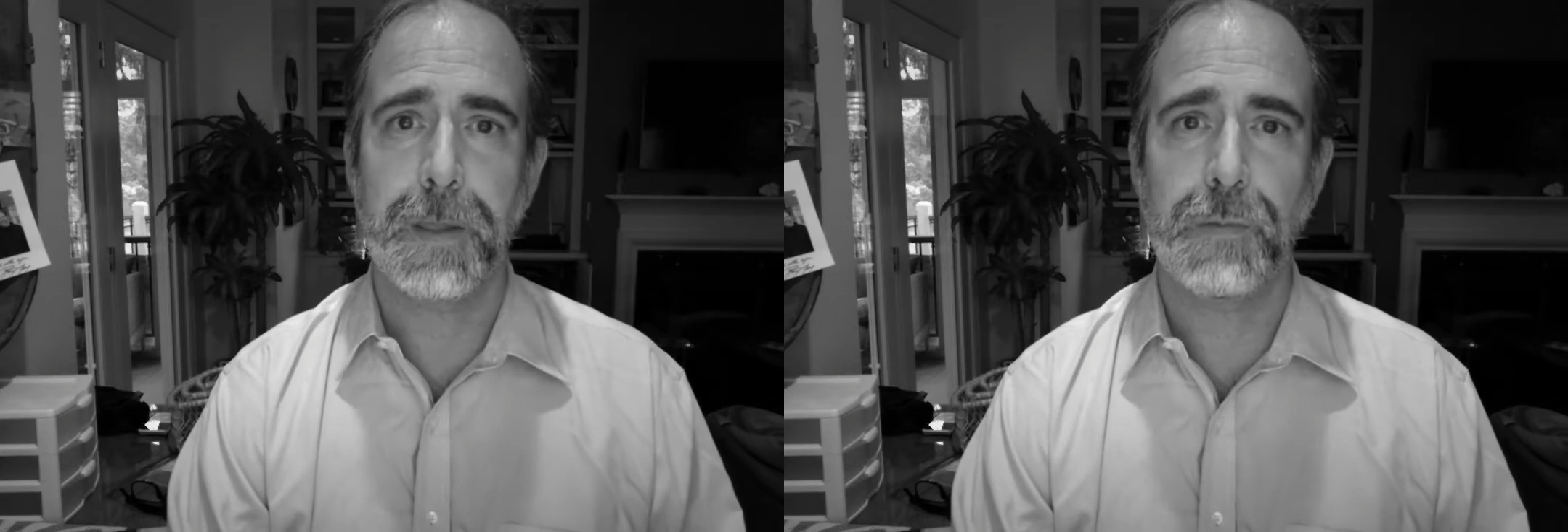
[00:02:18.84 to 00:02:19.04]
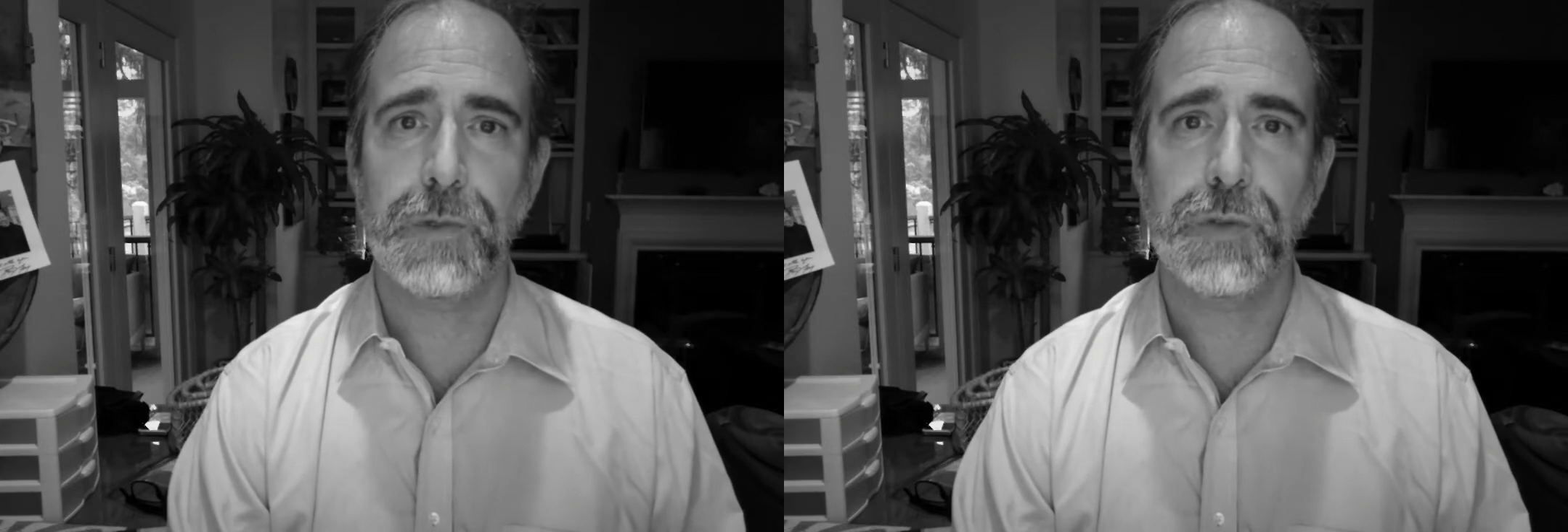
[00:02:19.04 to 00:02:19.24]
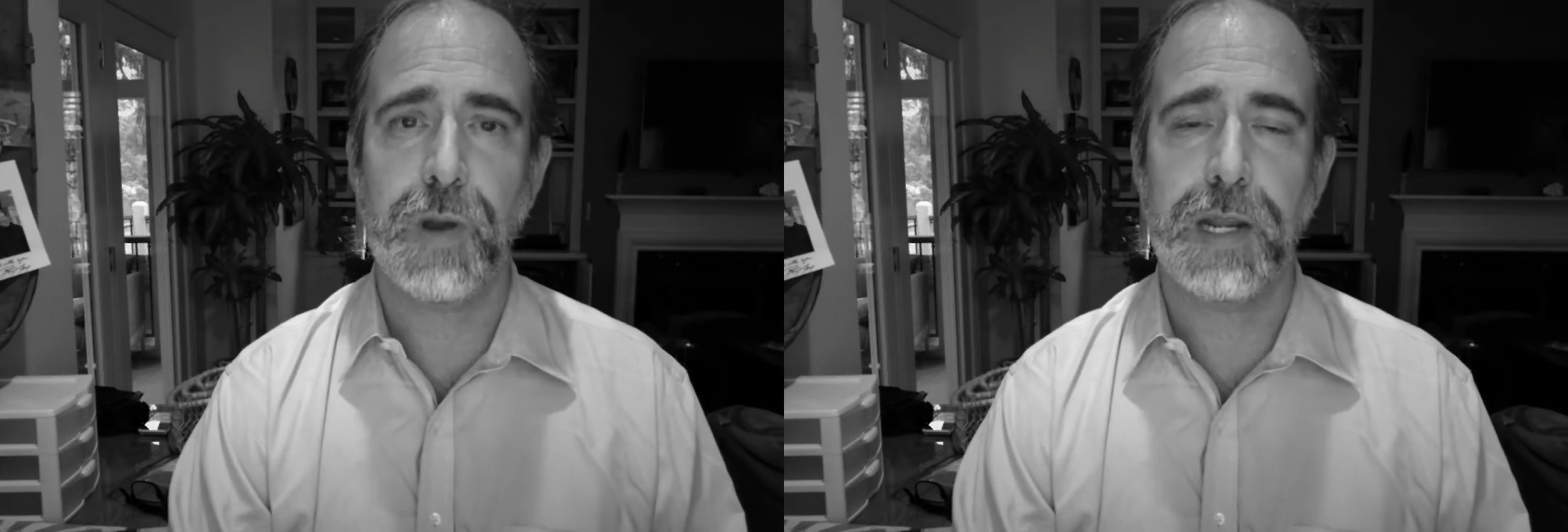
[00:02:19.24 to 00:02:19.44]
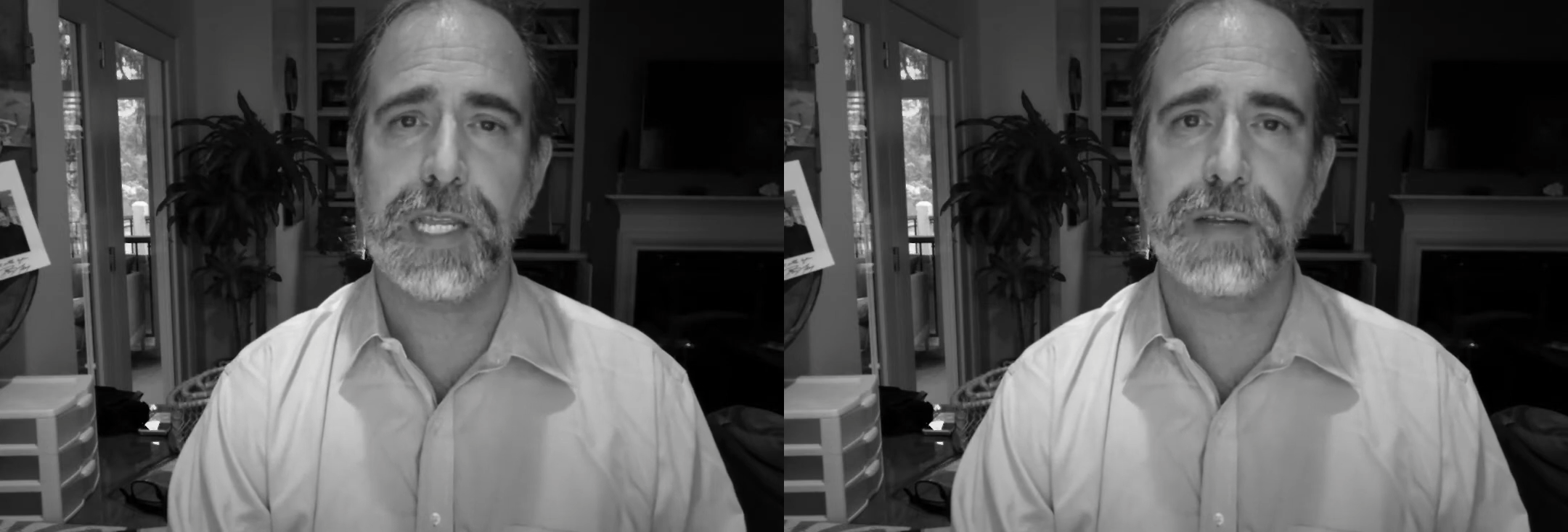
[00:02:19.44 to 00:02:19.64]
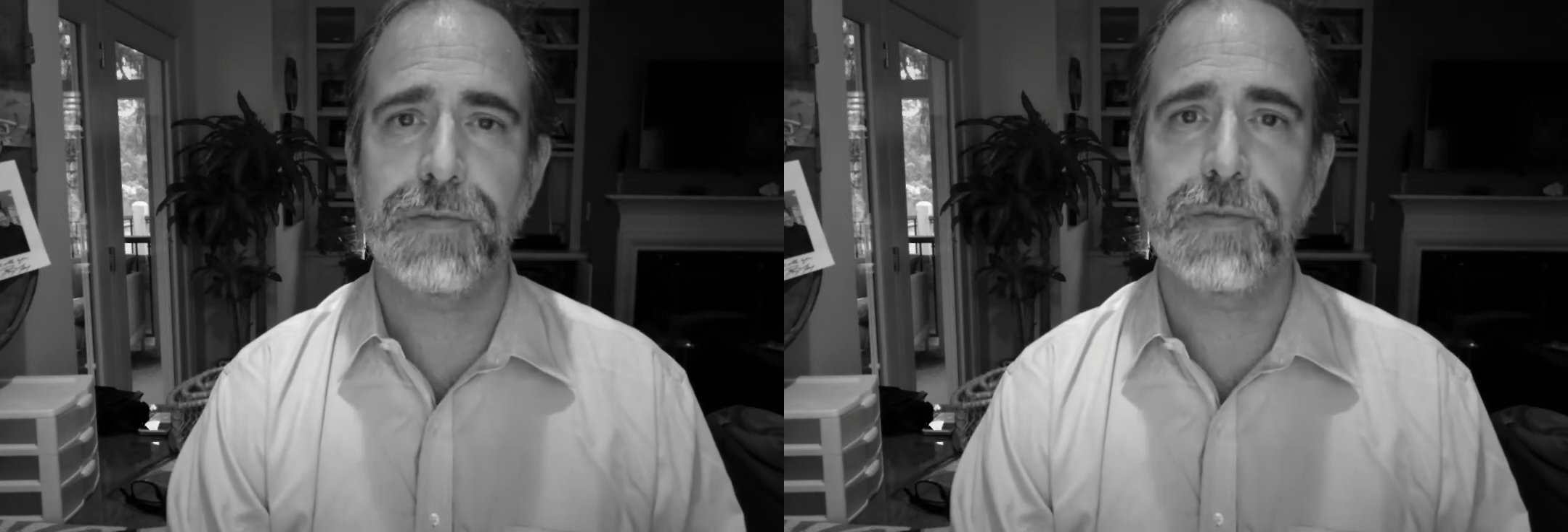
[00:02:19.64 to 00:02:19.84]
we try to
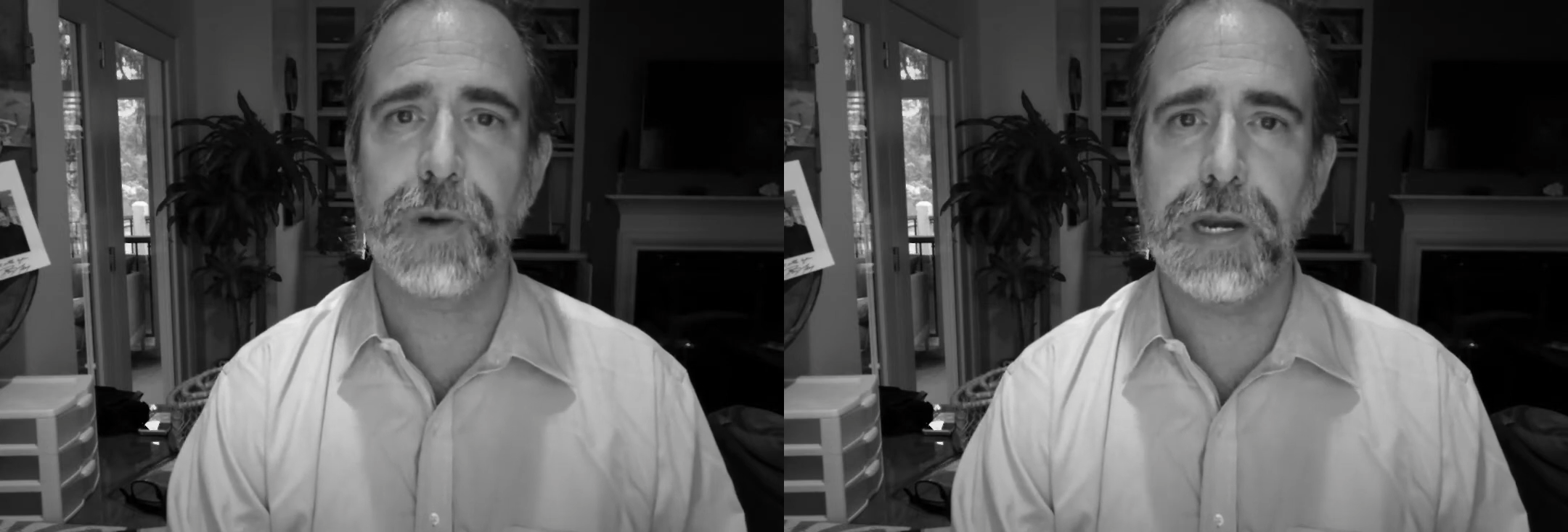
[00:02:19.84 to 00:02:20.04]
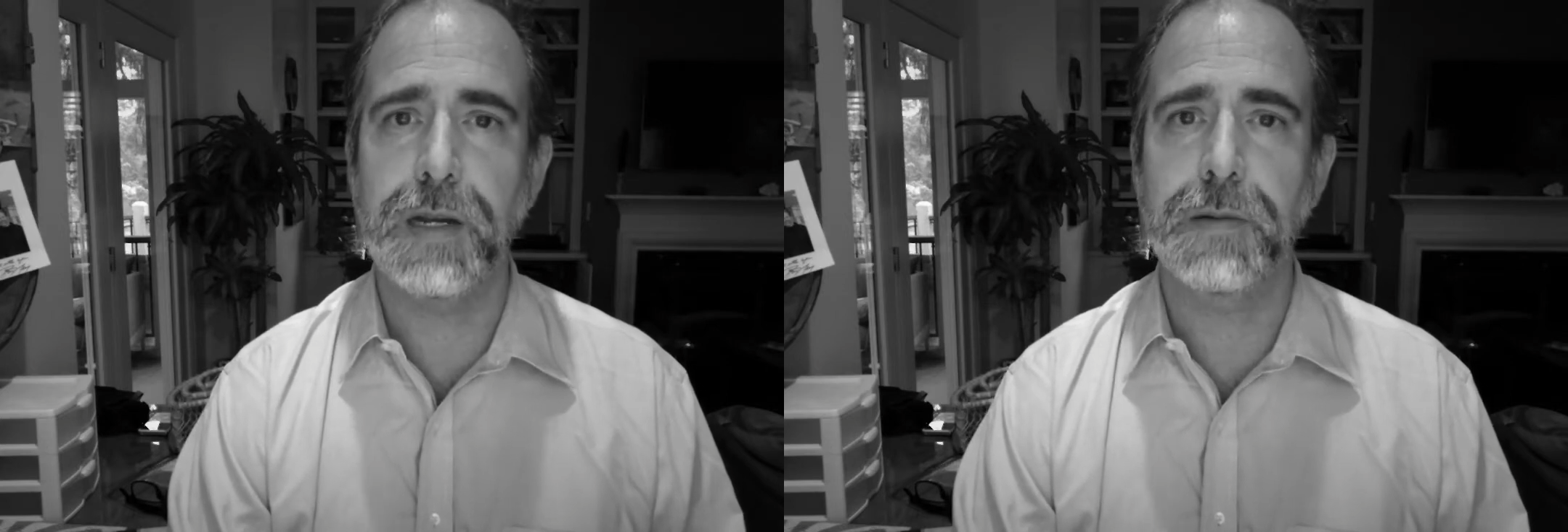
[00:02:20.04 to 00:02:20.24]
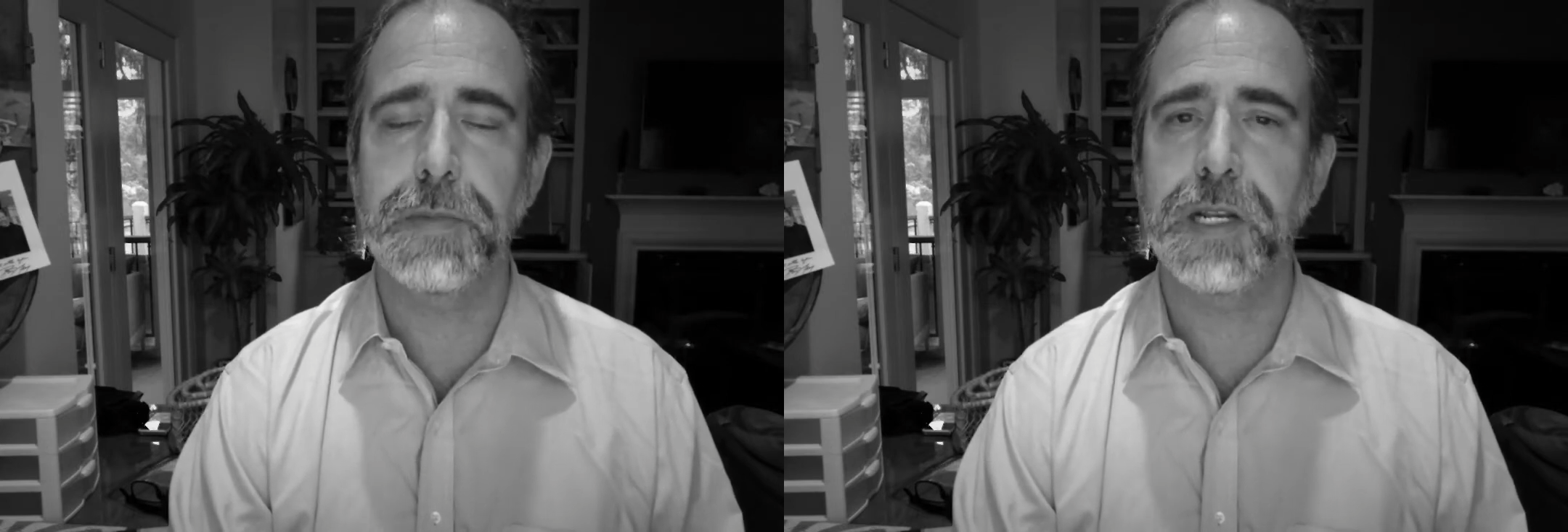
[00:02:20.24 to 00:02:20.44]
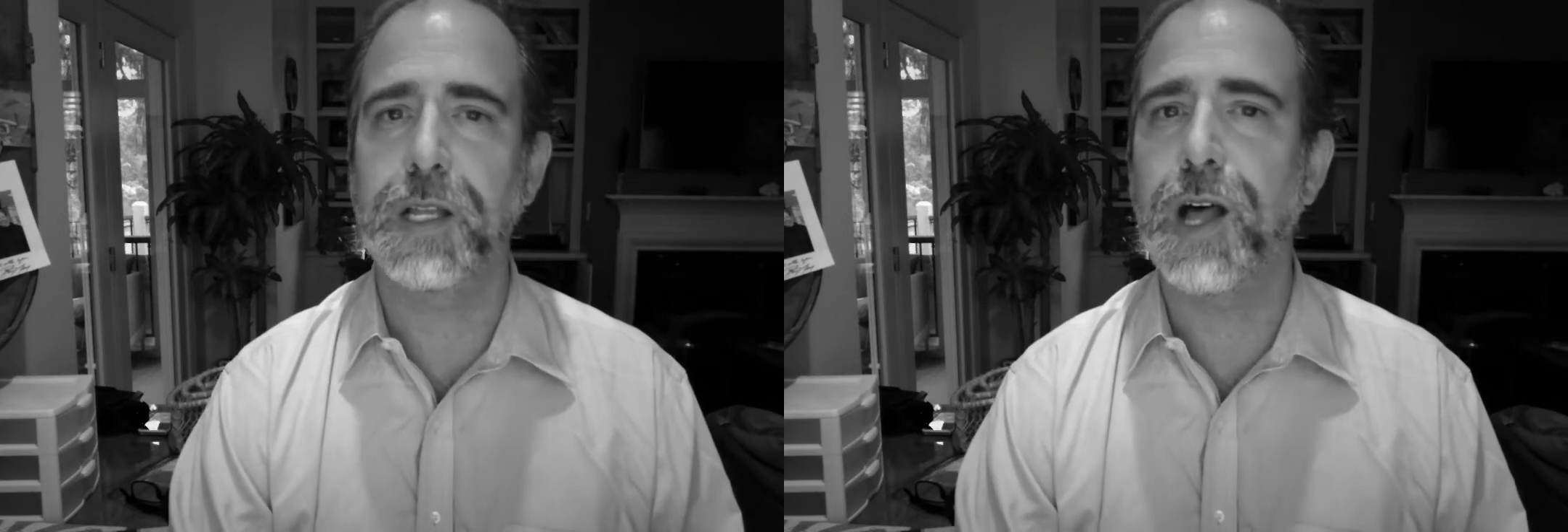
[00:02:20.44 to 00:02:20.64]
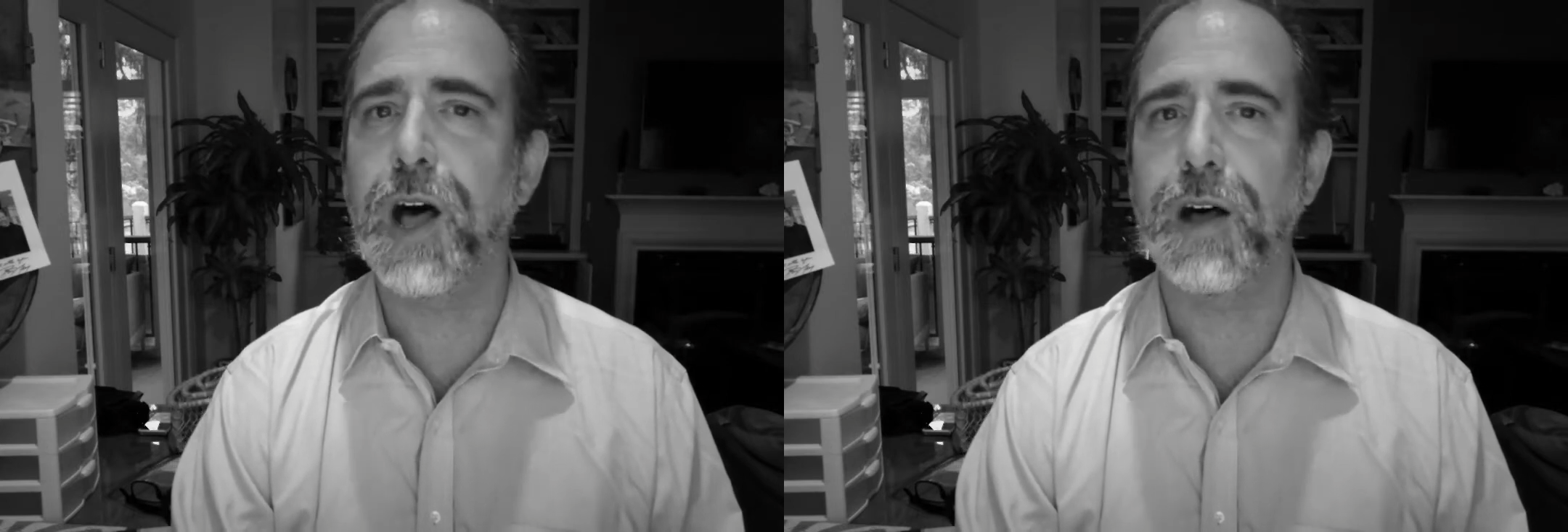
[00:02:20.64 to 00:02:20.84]
give freedom and
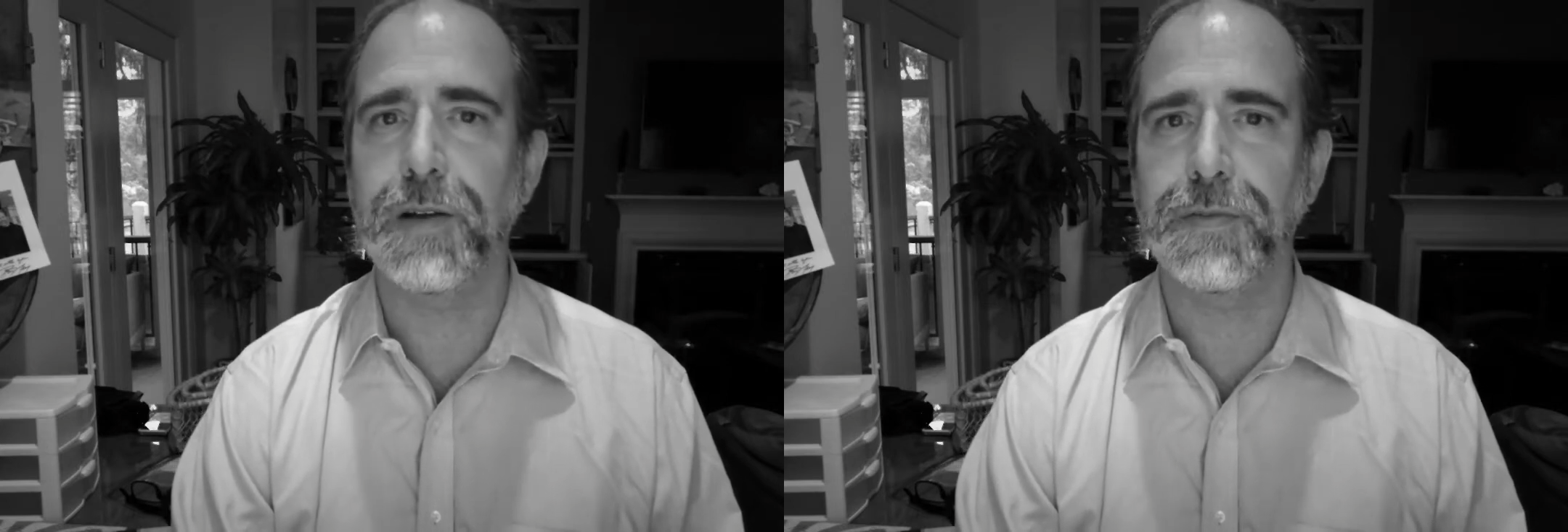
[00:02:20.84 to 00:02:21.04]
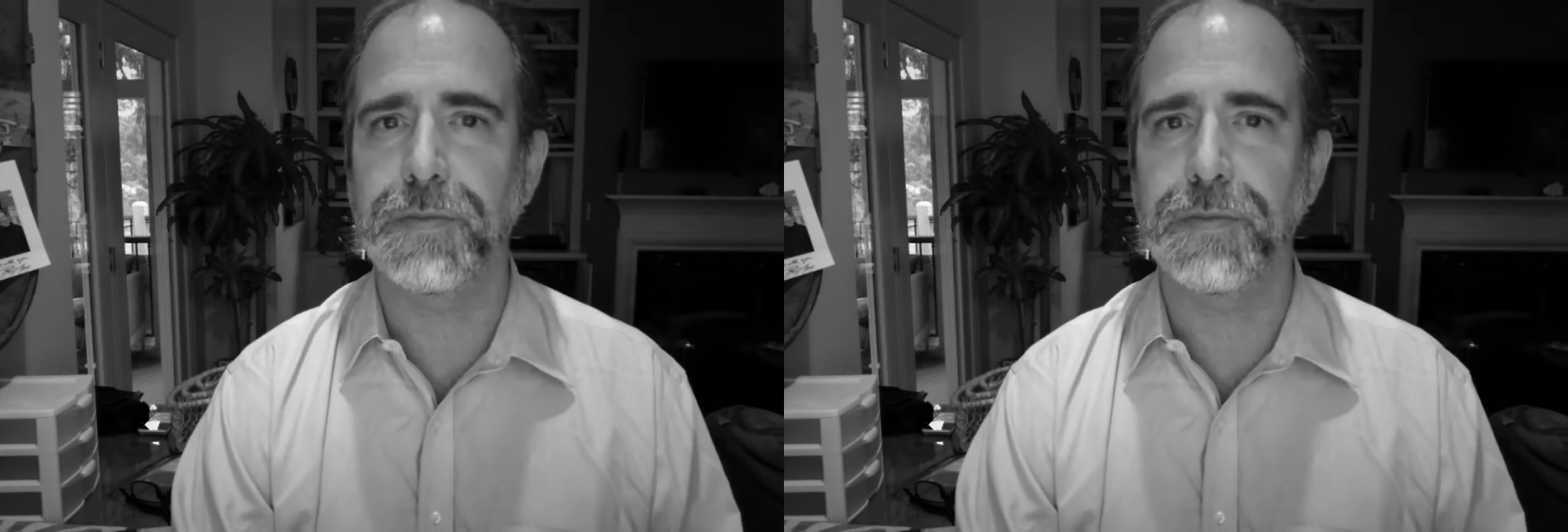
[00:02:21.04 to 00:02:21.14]
love